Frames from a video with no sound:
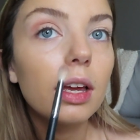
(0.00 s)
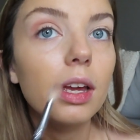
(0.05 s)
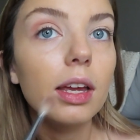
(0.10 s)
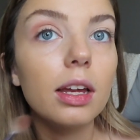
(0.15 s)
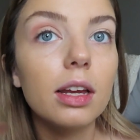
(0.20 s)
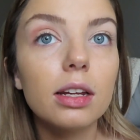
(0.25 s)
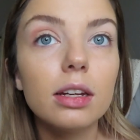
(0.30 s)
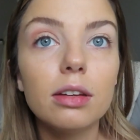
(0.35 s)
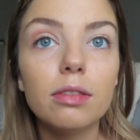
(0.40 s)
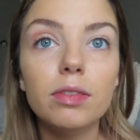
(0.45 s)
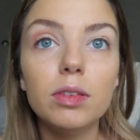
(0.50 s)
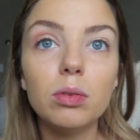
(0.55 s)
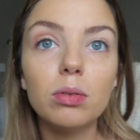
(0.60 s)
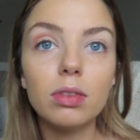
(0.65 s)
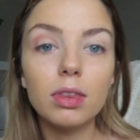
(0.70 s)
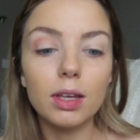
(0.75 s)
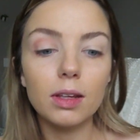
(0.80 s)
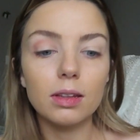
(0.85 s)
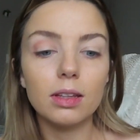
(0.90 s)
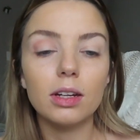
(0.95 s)
And if you
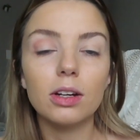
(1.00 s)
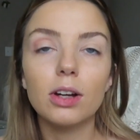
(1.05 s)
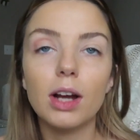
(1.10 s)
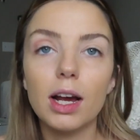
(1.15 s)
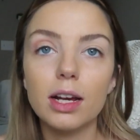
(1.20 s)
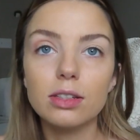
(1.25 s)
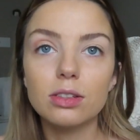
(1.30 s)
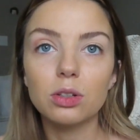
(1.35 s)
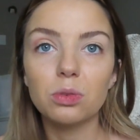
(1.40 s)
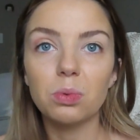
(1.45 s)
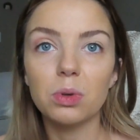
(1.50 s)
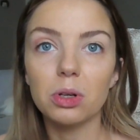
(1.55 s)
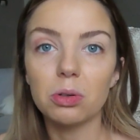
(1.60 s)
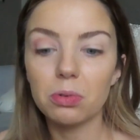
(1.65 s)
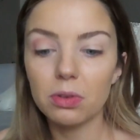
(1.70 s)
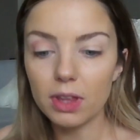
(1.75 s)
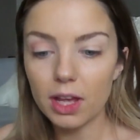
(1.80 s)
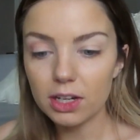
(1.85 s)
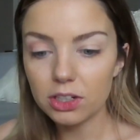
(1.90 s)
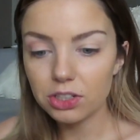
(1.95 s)
think that your eyes look weird
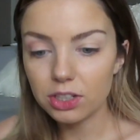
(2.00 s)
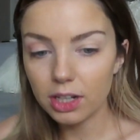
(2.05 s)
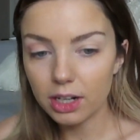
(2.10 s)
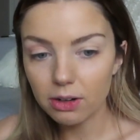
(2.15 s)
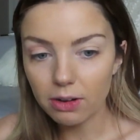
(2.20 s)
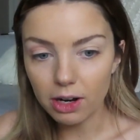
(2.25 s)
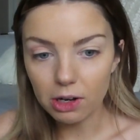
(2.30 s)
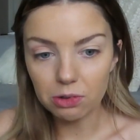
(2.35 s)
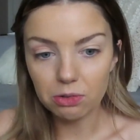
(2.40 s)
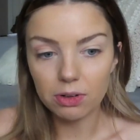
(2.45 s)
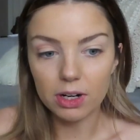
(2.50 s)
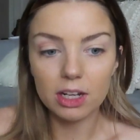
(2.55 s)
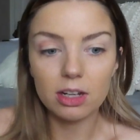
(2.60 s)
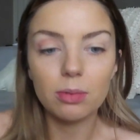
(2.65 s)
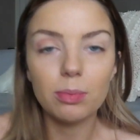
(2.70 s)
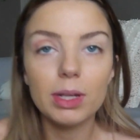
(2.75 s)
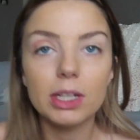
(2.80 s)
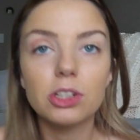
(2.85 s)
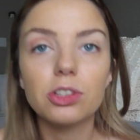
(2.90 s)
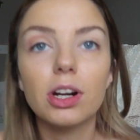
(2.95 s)
with eyeshadow, I would
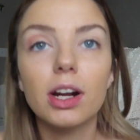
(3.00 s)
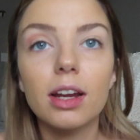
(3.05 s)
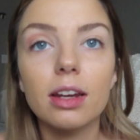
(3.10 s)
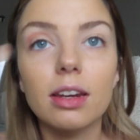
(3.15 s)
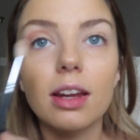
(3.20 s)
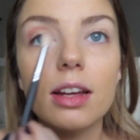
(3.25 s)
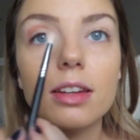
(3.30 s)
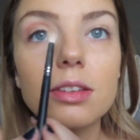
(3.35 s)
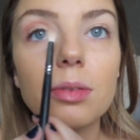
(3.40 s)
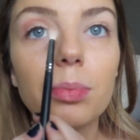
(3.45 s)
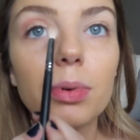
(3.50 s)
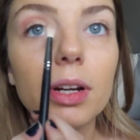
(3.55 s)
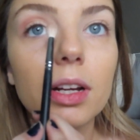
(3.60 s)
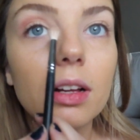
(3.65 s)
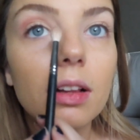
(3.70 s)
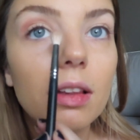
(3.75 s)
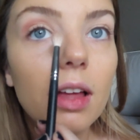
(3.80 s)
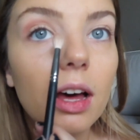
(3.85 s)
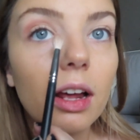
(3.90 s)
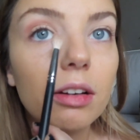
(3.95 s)
recommend trying not to bring
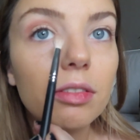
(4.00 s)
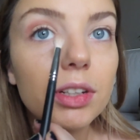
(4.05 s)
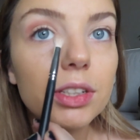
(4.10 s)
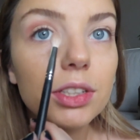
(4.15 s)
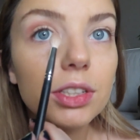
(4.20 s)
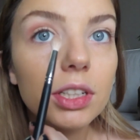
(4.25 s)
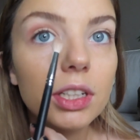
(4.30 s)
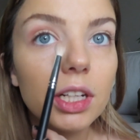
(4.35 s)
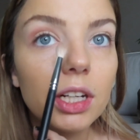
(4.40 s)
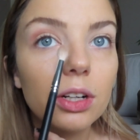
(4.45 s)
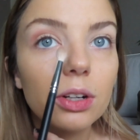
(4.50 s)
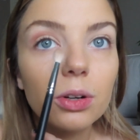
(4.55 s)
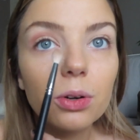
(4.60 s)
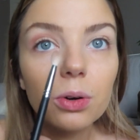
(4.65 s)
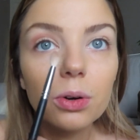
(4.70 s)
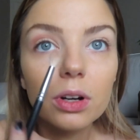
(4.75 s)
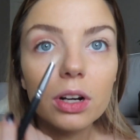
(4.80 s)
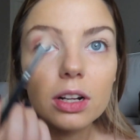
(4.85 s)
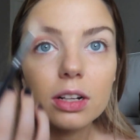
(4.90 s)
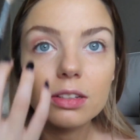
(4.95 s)
a lot of it to your inner
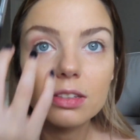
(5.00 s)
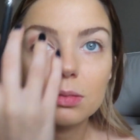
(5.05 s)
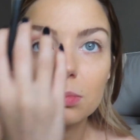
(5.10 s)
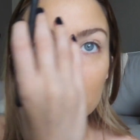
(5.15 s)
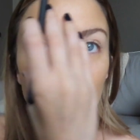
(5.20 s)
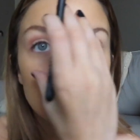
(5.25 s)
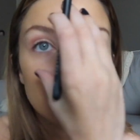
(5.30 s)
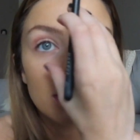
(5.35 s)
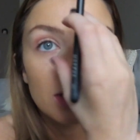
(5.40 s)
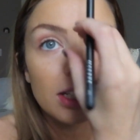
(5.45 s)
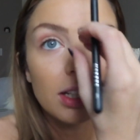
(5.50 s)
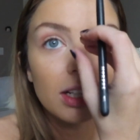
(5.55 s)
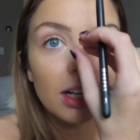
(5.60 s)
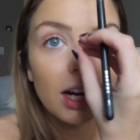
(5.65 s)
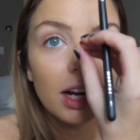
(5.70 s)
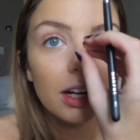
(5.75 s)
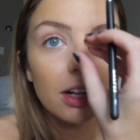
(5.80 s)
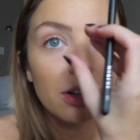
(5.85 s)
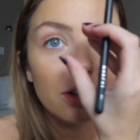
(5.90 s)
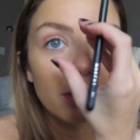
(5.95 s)
corner because sometimes it can
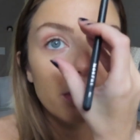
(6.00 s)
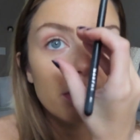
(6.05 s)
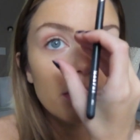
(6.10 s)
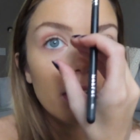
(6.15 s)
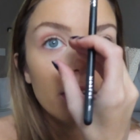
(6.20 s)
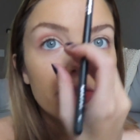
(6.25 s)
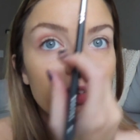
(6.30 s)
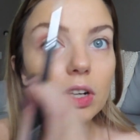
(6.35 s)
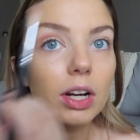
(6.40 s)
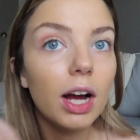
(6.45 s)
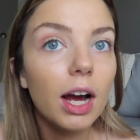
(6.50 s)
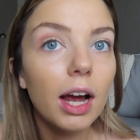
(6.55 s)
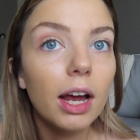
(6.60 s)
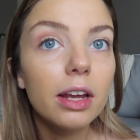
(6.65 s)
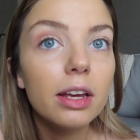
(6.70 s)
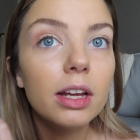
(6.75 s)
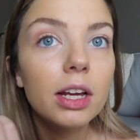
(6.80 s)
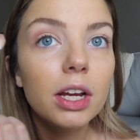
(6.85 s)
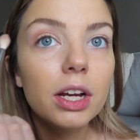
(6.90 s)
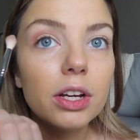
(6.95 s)
kind of close off your
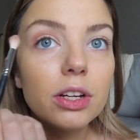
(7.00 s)
eye.